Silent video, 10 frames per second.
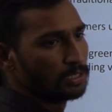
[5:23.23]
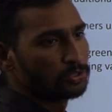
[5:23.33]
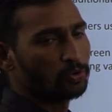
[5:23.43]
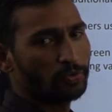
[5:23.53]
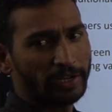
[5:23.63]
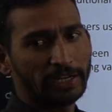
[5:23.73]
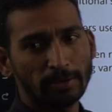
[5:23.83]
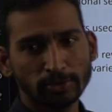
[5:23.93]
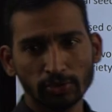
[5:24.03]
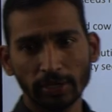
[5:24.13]
So when it
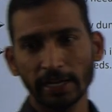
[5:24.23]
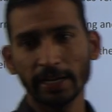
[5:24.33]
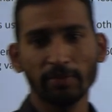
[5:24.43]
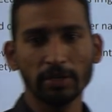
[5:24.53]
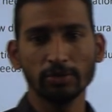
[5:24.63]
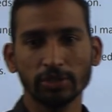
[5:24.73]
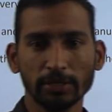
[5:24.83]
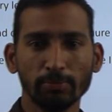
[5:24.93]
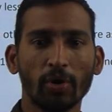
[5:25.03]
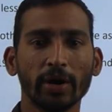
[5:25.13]
comes to green
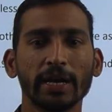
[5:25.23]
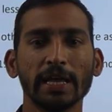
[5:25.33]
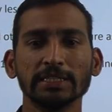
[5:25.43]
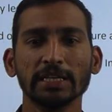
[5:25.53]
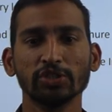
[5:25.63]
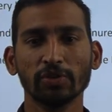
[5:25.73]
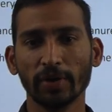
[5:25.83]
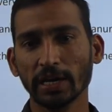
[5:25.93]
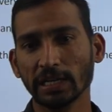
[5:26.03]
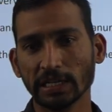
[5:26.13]
revolution, modernization of
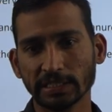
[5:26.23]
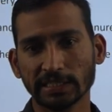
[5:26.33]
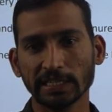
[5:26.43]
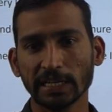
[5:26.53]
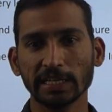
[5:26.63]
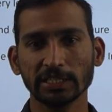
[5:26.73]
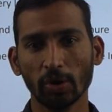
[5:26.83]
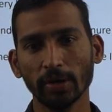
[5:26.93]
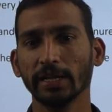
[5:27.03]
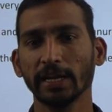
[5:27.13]
agriculture sector is
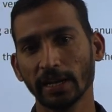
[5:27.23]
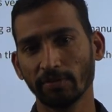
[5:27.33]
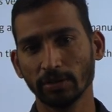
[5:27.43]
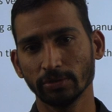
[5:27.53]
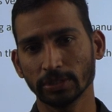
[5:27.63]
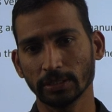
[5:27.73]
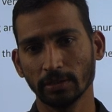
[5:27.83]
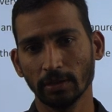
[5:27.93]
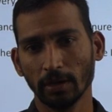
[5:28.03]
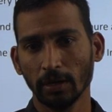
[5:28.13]
called green revolution.
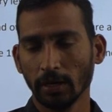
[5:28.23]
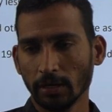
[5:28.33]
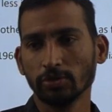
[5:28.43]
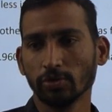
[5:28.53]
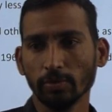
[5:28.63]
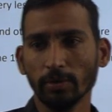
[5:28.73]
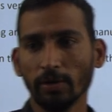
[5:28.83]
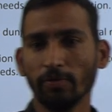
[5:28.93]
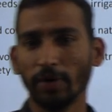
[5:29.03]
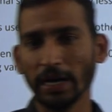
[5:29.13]
So
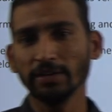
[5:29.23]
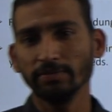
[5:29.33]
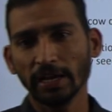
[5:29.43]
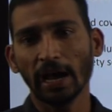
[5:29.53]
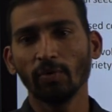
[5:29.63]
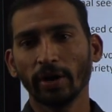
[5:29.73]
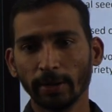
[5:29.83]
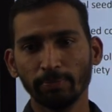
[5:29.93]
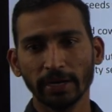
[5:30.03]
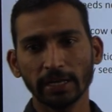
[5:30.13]
why we have
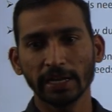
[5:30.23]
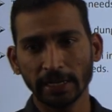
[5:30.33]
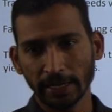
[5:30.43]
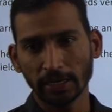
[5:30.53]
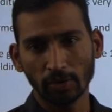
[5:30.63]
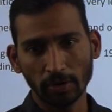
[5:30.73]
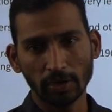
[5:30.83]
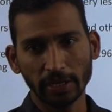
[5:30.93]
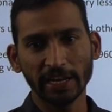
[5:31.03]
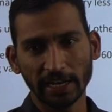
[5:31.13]
adapted
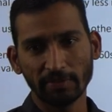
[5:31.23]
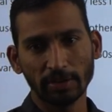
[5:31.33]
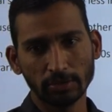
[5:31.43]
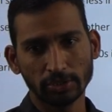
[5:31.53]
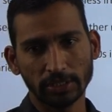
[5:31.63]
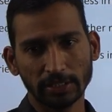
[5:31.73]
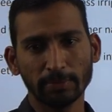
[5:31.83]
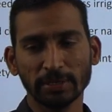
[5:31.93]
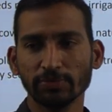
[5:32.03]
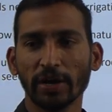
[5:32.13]
green revolution?
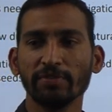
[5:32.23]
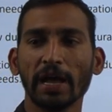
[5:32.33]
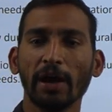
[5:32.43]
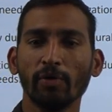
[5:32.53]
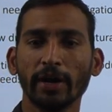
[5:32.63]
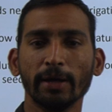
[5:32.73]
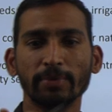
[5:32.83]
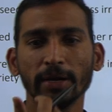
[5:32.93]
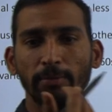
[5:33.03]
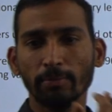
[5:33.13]
That means why we have
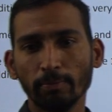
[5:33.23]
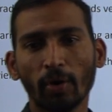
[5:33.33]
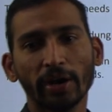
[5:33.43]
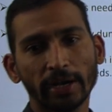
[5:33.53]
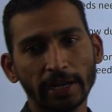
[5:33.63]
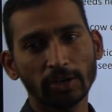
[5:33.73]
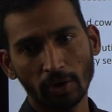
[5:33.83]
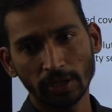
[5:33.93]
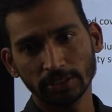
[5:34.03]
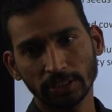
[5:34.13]
adapted modern
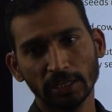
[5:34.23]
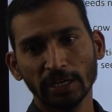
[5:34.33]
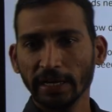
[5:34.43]
technology